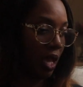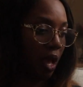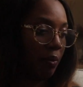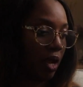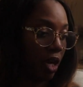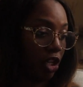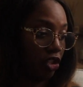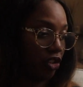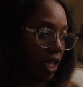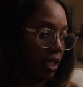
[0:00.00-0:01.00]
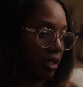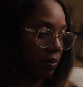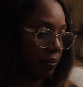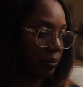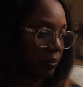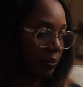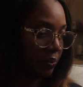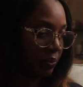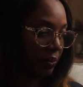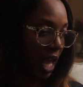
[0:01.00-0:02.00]
I'm gonna try this.
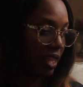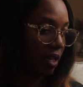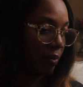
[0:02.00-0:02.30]
I think